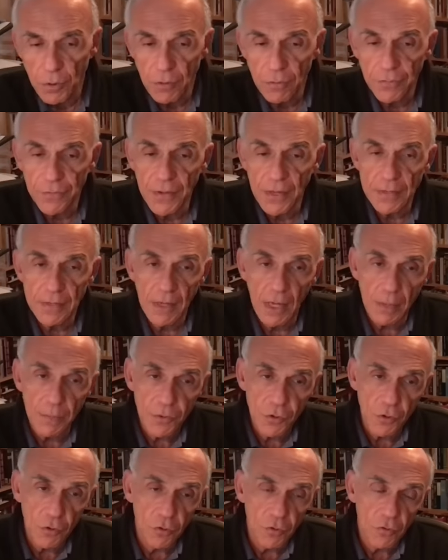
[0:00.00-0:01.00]
of Kataib
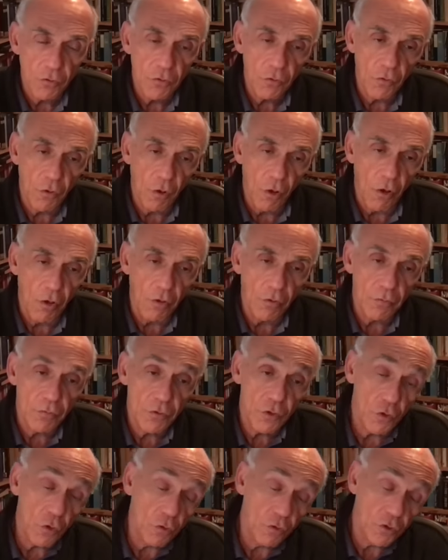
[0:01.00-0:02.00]

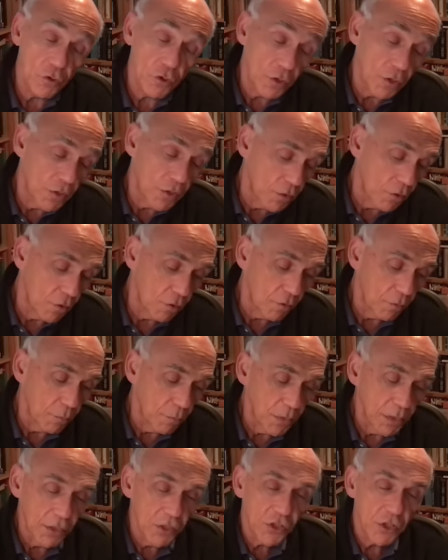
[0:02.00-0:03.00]
soldiers or
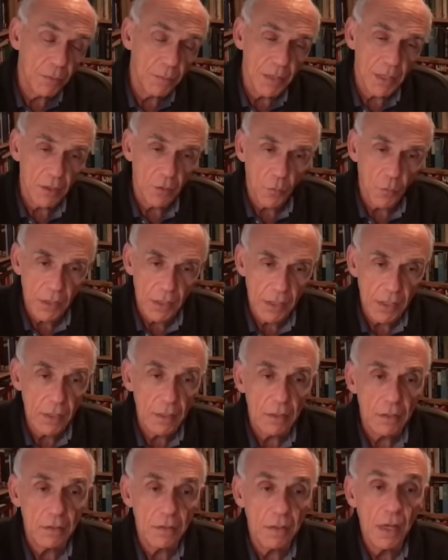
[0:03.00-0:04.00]
militiamen were
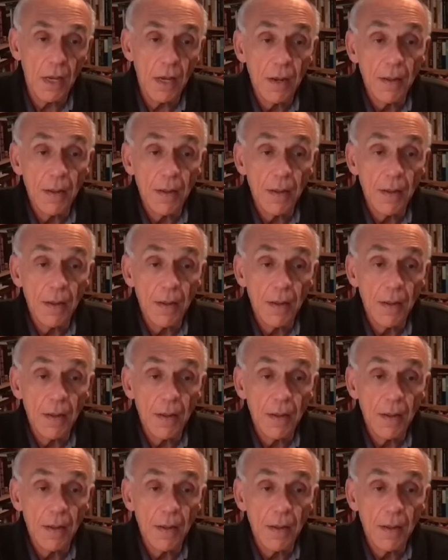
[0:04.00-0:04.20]
killed.